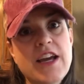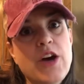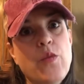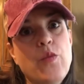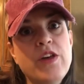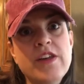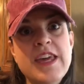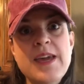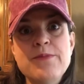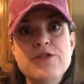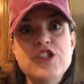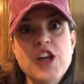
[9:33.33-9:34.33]
We'll
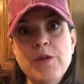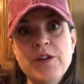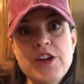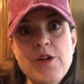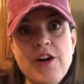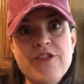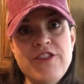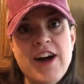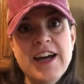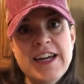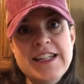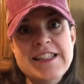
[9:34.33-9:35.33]
keep showing you our
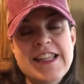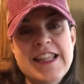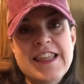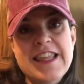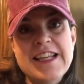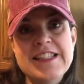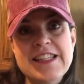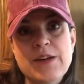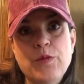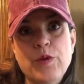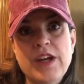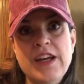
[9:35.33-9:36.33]
finds and the things
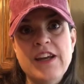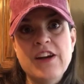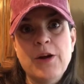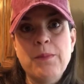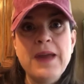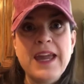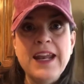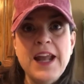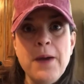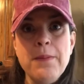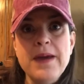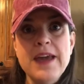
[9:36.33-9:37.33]
that we are picking
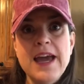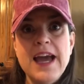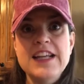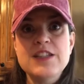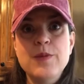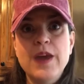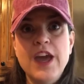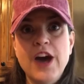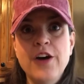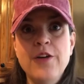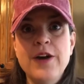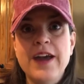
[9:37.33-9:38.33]
up as we go,